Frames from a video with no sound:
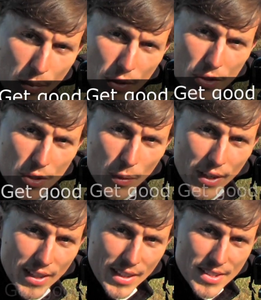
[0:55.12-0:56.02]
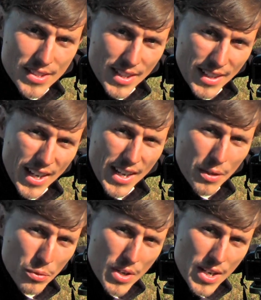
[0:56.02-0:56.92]
hippos, you want to get that eye
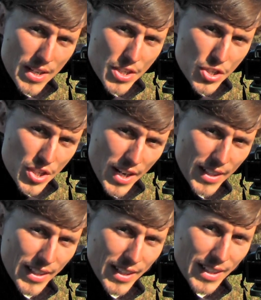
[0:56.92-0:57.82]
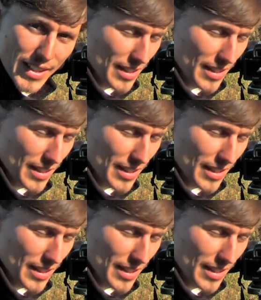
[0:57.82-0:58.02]
really shining and